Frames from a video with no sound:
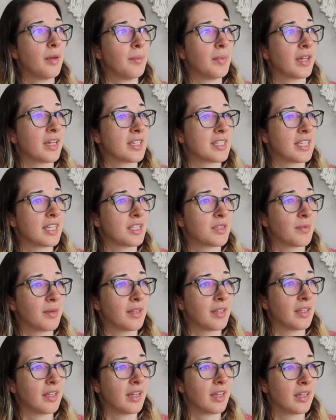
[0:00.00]
because that's
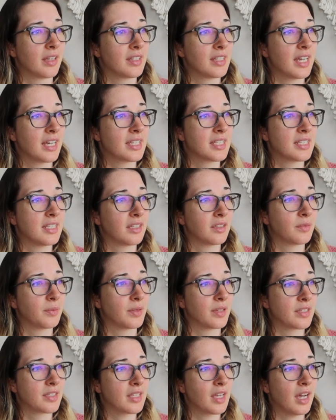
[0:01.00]
when the test knit
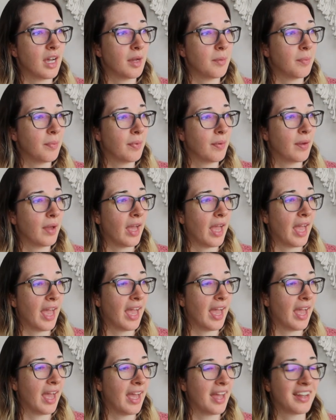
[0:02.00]
was up,
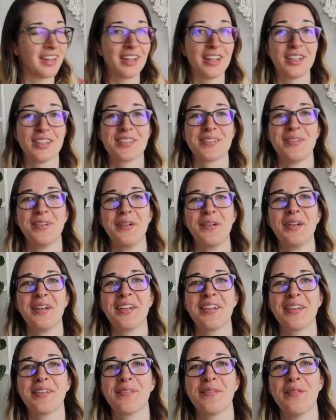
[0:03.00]
and it's
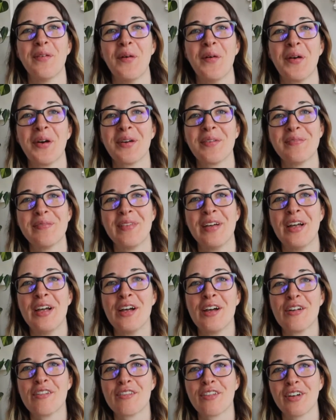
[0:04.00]
really warm
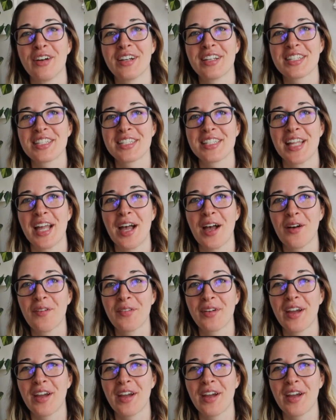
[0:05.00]
for us now.